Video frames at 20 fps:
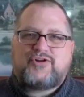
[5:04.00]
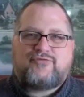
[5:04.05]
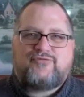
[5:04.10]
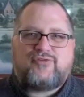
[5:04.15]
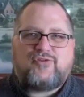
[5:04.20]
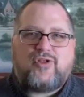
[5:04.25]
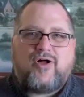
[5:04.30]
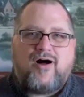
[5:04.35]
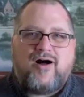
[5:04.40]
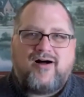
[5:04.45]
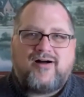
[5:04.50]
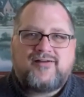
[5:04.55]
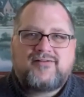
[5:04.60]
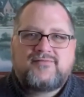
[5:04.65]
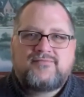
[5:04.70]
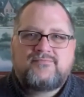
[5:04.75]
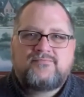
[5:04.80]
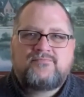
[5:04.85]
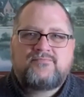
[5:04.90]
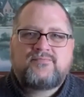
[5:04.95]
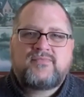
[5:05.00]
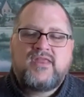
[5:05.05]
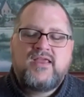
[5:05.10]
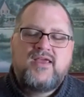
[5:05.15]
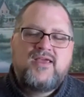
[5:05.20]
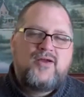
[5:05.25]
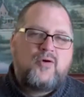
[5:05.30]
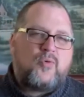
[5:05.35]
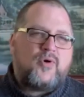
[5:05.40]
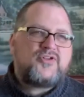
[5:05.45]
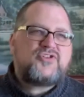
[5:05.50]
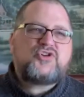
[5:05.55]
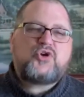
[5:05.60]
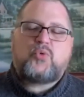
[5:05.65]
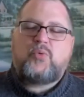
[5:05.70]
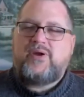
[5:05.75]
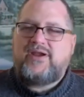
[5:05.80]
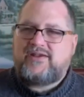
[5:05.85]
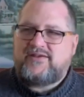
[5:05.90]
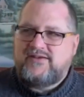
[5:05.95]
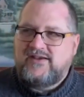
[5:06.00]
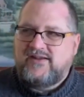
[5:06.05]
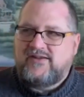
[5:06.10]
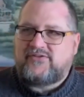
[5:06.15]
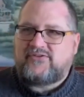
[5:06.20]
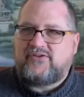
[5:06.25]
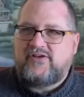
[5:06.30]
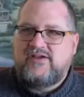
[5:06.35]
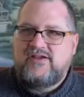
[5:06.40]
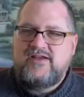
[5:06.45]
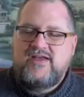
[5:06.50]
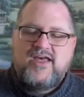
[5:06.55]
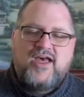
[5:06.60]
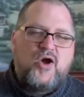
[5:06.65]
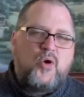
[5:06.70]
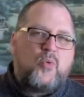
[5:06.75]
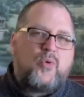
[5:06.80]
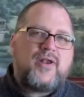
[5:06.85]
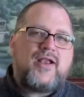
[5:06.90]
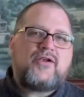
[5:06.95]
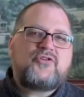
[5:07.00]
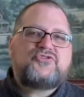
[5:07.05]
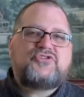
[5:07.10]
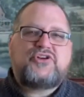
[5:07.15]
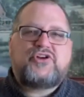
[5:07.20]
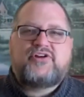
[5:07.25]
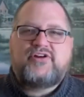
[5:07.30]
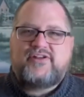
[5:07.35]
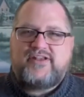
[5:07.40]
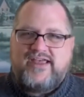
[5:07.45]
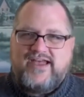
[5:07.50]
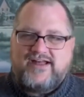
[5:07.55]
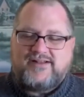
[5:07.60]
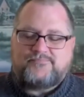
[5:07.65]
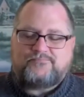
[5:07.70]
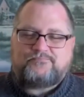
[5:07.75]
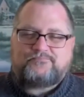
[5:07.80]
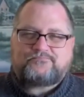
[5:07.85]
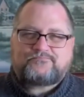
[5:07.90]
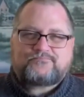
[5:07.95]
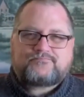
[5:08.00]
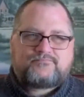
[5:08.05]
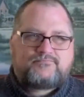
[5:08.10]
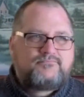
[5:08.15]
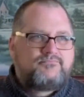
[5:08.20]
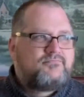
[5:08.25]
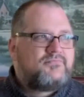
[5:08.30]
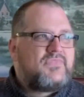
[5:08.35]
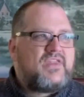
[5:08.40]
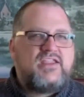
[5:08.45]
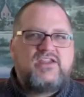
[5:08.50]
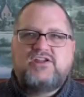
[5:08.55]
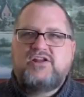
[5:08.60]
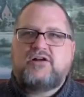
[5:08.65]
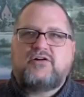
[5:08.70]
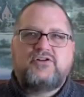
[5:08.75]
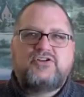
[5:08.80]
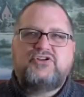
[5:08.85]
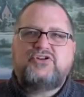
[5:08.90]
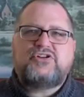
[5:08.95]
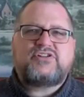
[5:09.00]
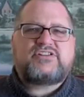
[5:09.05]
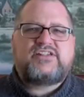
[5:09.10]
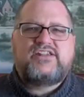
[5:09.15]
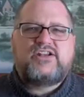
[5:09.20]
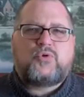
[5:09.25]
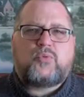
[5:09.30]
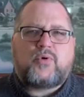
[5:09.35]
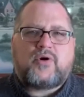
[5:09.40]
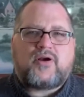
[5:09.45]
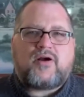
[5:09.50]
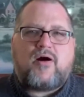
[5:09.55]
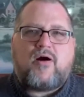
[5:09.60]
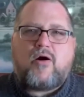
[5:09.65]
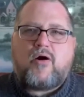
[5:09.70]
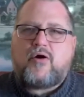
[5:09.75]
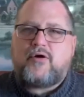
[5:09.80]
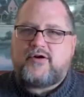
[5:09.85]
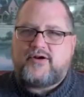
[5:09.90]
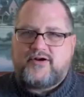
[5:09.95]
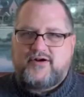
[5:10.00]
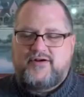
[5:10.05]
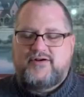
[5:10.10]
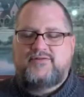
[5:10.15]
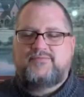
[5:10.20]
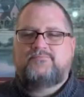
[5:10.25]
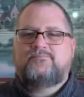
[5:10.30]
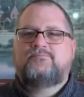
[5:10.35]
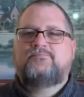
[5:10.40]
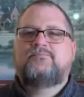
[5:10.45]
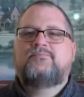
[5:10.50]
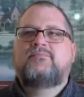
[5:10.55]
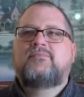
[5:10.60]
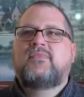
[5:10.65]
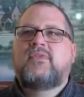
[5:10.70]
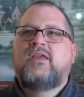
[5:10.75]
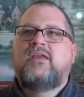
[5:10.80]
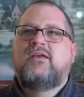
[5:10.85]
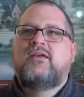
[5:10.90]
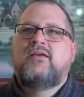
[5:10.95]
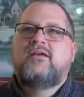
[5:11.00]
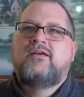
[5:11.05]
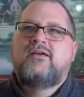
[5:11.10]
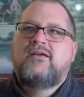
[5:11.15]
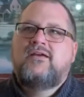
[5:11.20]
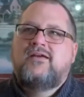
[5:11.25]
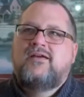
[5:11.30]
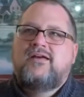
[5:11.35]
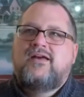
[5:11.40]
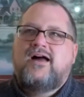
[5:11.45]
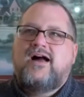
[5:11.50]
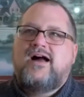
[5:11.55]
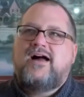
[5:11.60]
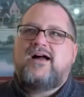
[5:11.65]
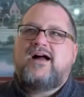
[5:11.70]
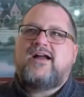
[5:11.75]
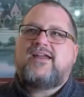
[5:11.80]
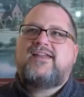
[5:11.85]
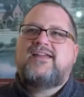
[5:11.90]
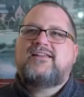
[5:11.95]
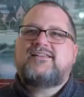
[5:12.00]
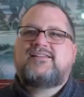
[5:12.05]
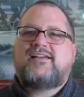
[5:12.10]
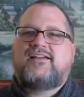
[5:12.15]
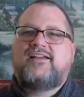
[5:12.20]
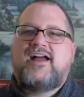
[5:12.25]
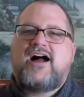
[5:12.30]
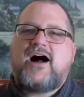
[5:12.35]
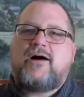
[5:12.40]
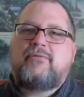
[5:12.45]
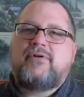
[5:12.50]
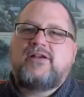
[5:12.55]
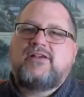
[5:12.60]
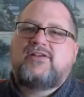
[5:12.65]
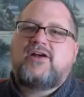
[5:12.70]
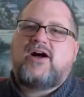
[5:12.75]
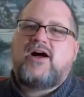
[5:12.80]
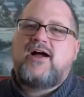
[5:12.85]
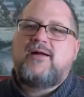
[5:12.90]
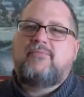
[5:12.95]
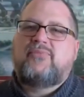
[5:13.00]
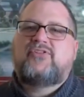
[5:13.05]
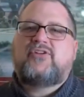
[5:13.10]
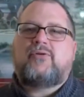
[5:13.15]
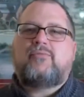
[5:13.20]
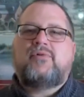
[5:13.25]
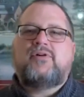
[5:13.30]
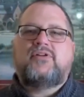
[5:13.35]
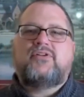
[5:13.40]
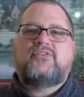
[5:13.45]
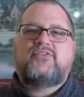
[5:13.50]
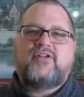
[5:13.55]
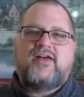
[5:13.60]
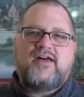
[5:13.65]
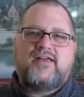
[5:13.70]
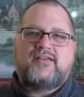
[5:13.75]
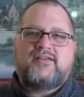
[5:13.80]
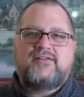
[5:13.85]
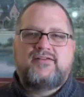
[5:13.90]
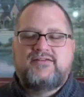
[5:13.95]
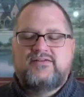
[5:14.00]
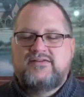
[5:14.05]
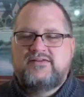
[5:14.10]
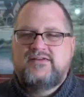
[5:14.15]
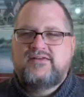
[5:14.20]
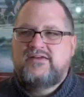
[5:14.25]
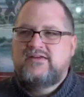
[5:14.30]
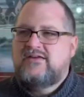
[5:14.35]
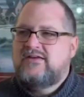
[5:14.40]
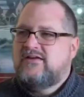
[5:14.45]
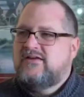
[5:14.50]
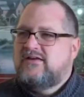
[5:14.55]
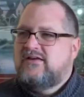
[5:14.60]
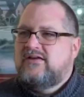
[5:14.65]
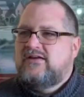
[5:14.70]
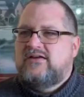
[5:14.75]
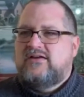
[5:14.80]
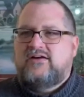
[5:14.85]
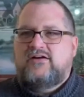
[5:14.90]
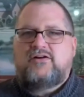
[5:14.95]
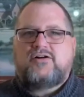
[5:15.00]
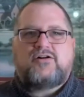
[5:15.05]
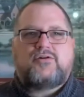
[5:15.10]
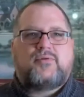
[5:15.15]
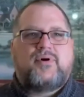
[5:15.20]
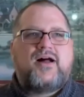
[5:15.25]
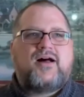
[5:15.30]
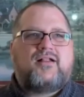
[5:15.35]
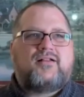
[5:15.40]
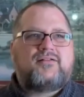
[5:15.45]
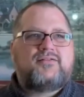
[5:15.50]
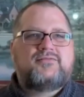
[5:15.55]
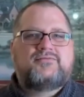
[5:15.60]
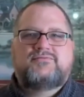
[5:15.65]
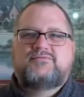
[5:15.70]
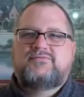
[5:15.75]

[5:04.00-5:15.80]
your flaw? What's your weakness? What aren't you good at? You know, you just need to work harder. I, I can't tell you how many times someone said, oh, well,